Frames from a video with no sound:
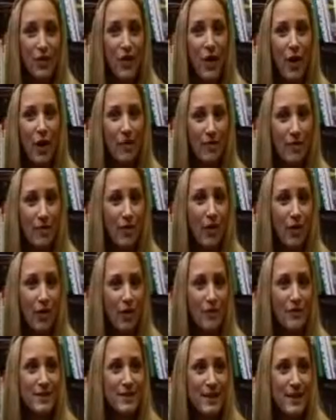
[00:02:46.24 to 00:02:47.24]
her before
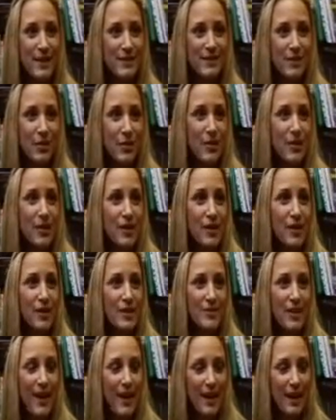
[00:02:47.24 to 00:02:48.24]
the visit, so we knew
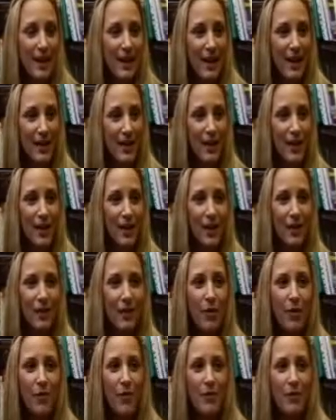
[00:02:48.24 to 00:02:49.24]
exactly
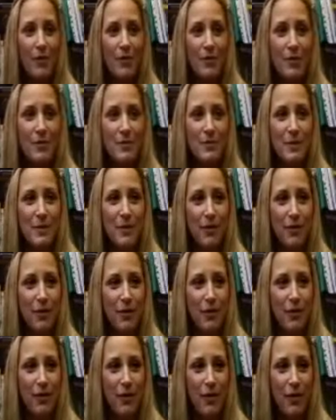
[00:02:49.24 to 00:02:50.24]
what we were going to be
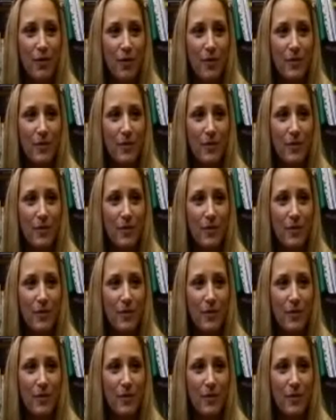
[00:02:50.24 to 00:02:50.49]
looking for.